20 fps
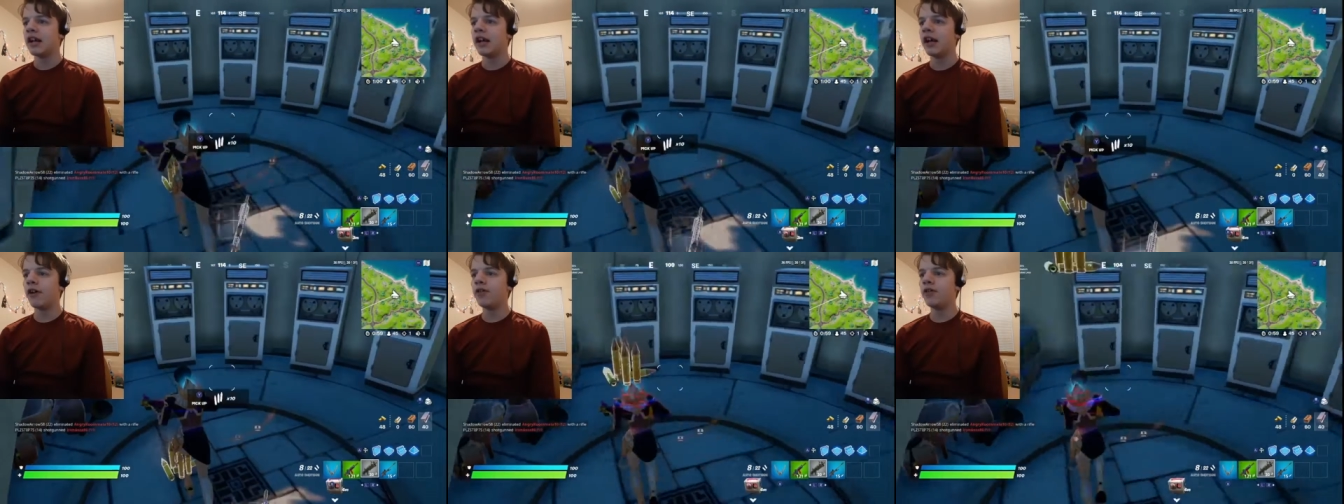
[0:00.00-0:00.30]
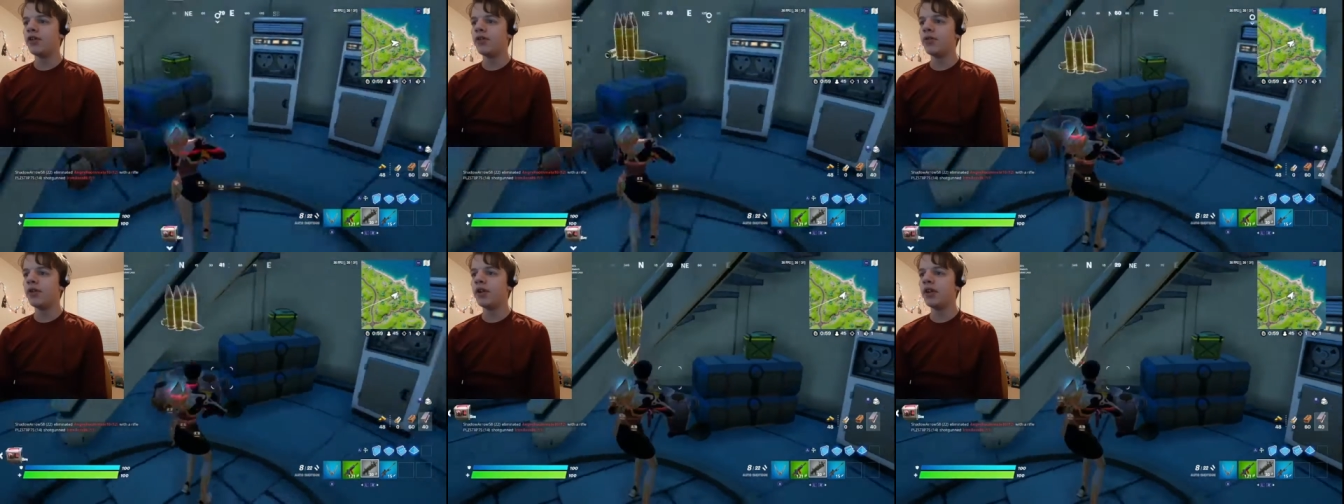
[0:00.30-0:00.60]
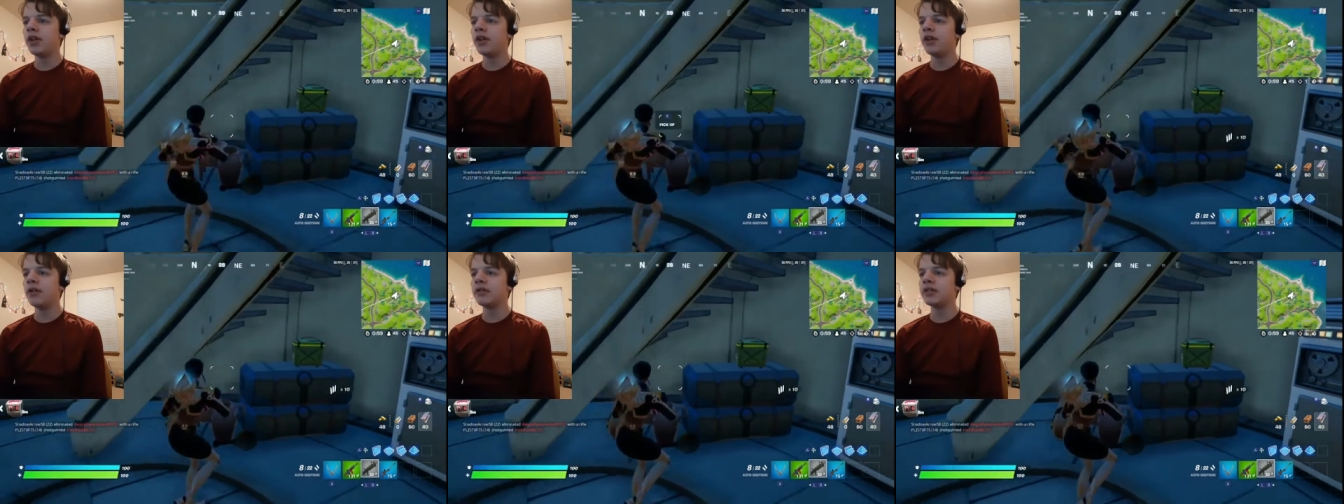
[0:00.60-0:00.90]
Now, you
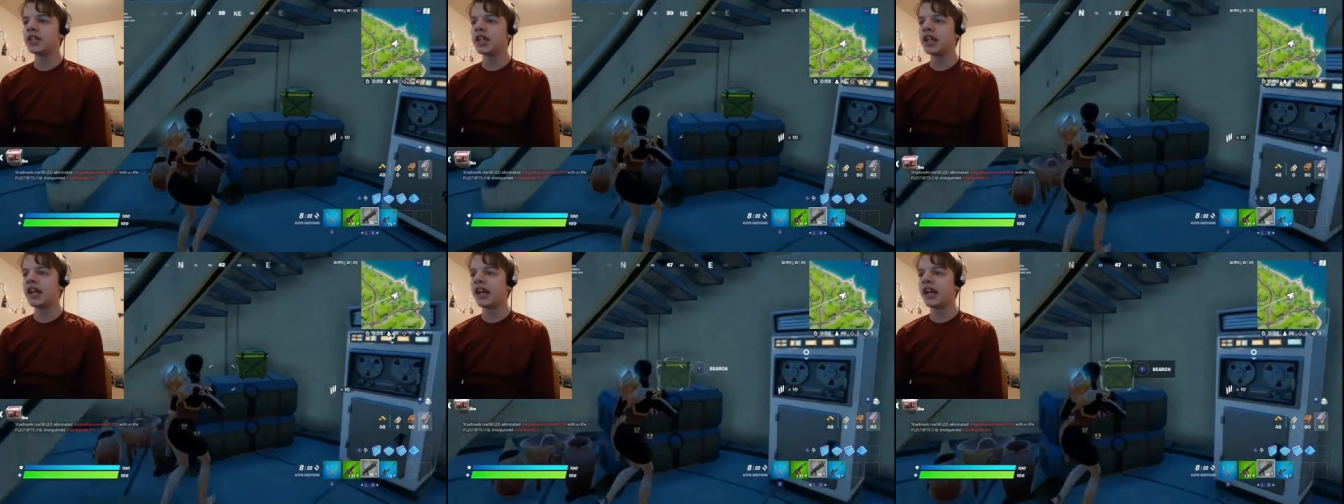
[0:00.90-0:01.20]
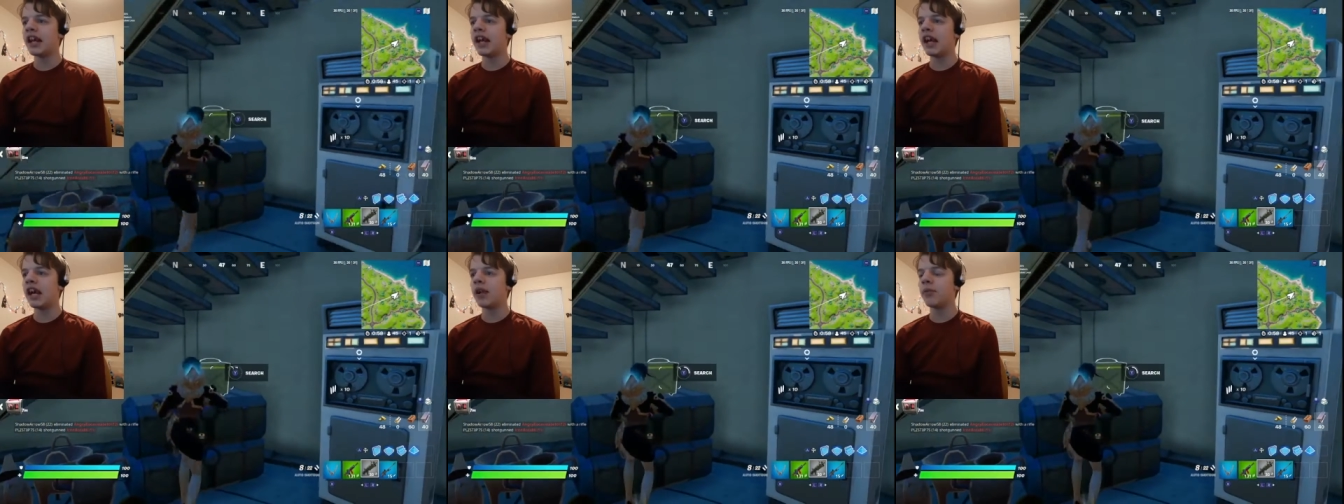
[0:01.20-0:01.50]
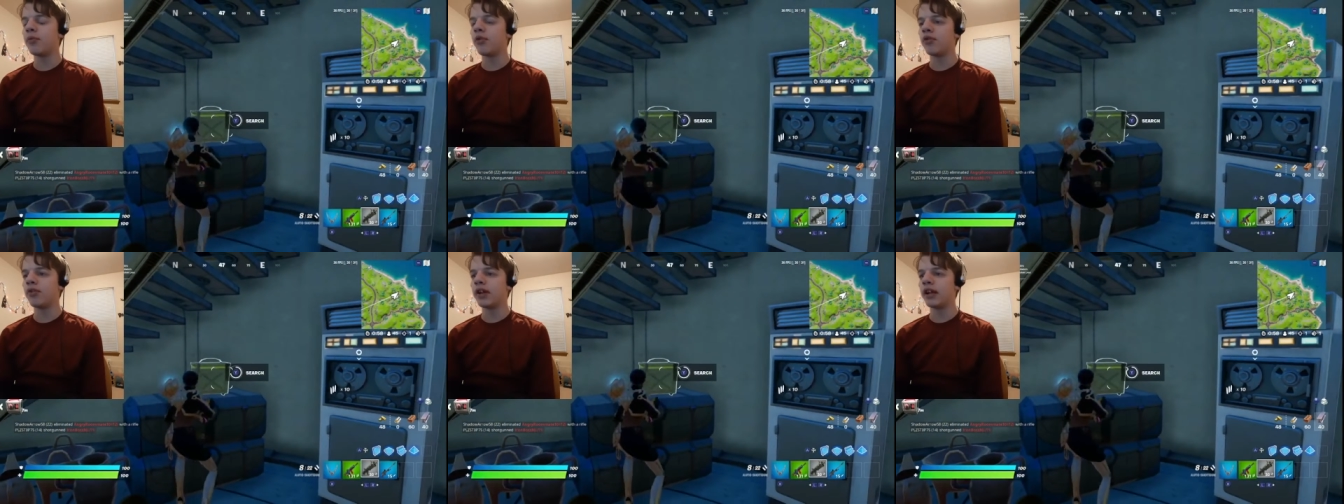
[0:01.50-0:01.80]
could use, like, an
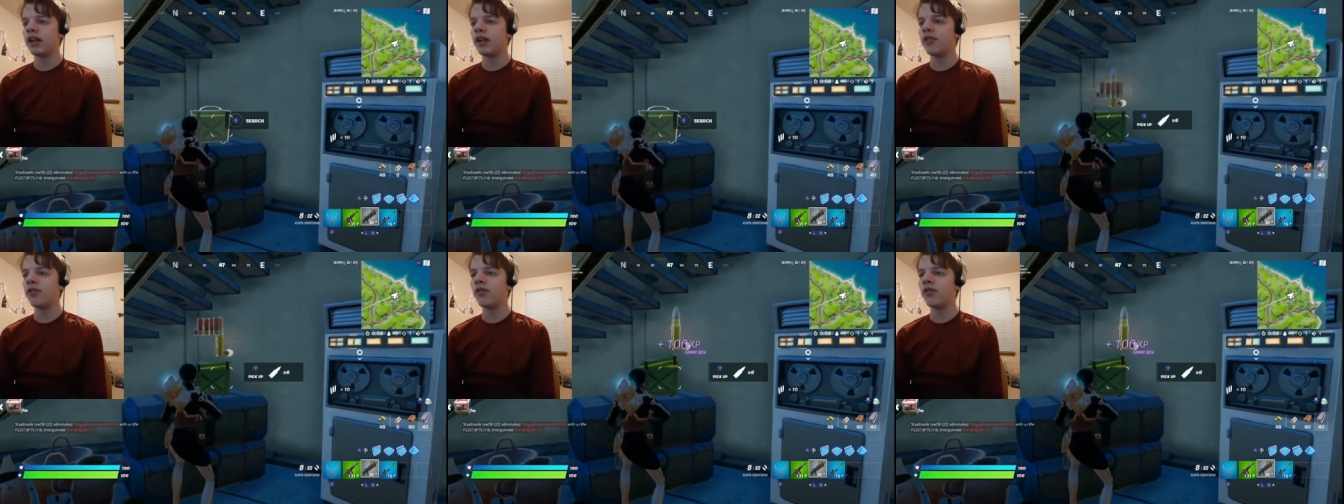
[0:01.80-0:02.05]
animal. Like,